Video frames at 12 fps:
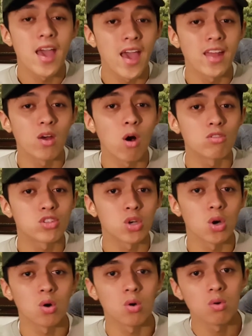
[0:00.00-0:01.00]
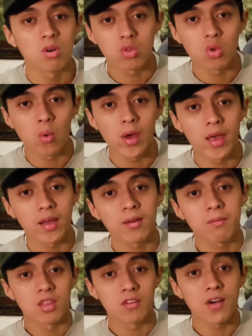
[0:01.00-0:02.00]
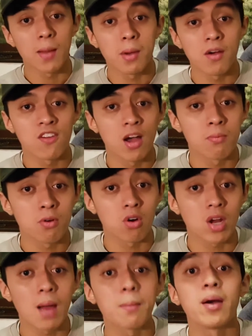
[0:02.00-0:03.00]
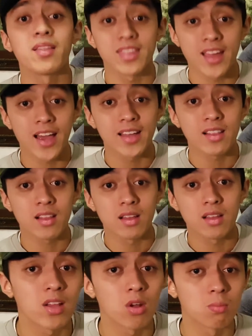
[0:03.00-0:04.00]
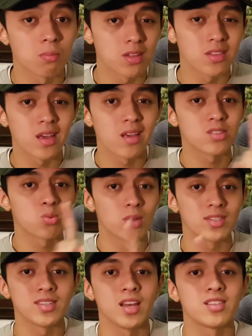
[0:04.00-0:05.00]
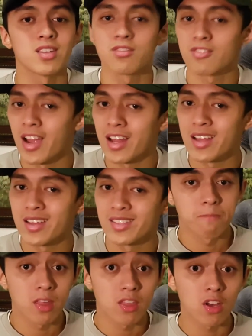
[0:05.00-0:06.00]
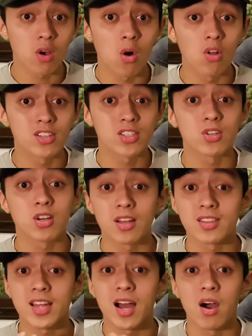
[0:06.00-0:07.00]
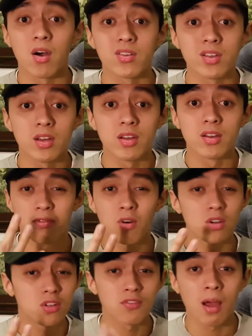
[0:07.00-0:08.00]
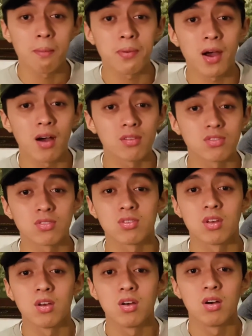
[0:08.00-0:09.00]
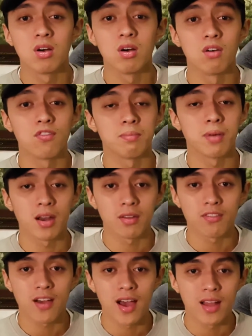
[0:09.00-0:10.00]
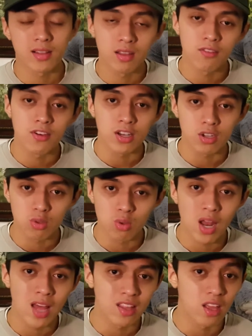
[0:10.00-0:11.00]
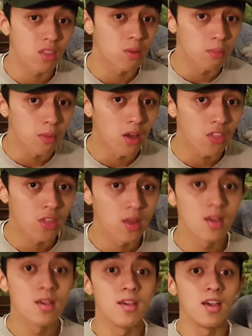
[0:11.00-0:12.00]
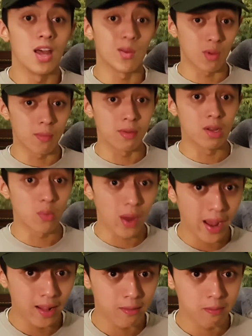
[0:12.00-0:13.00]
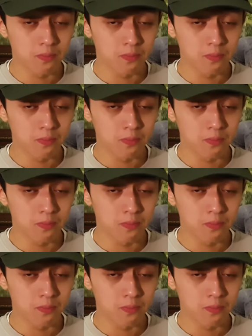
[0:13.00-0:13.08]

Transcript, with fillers: and also doing the 5x5 program at night on Mondays, Wednesdays, and Fridays. The goal is to cut down 4 to 5 pounds of body fat. If I could do that in a month, it would be great.